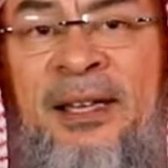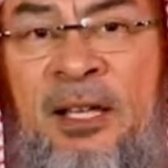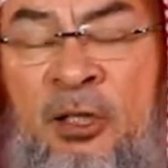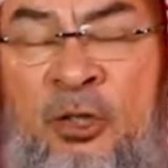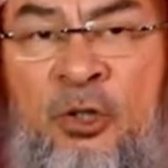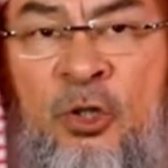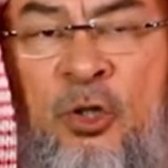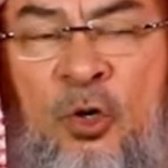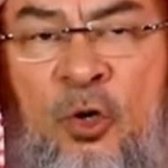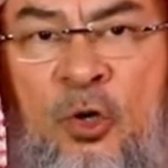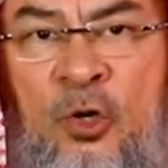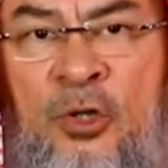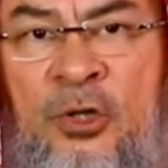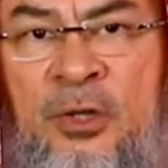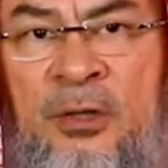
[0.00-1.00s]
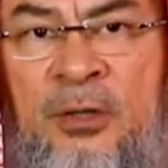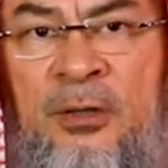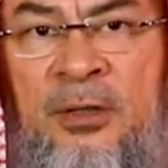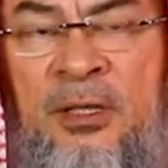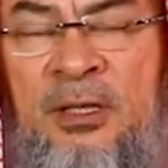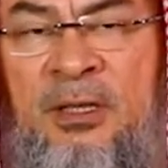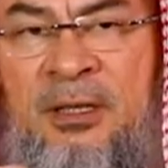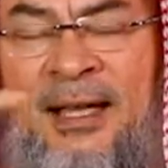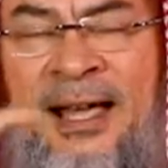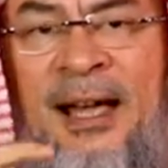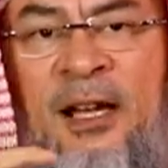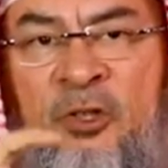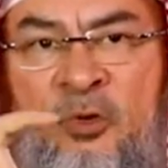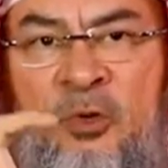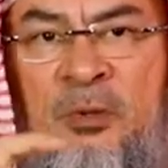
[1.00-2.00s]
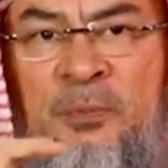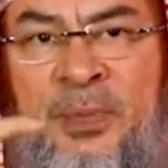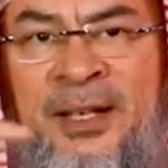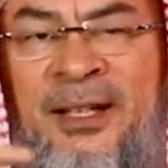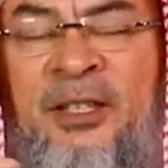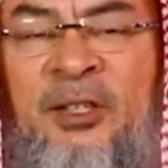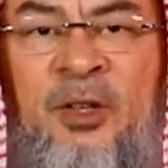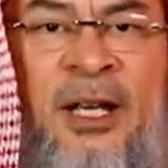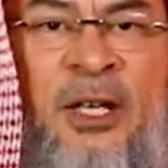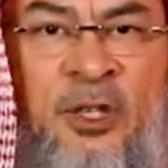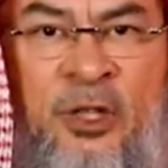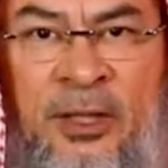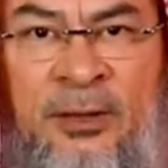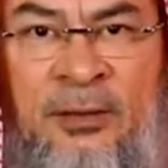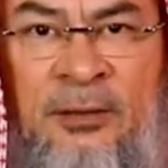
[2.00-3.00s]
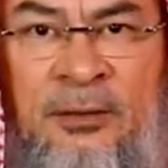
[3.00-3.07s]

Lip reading: intercourse is the actual penetration.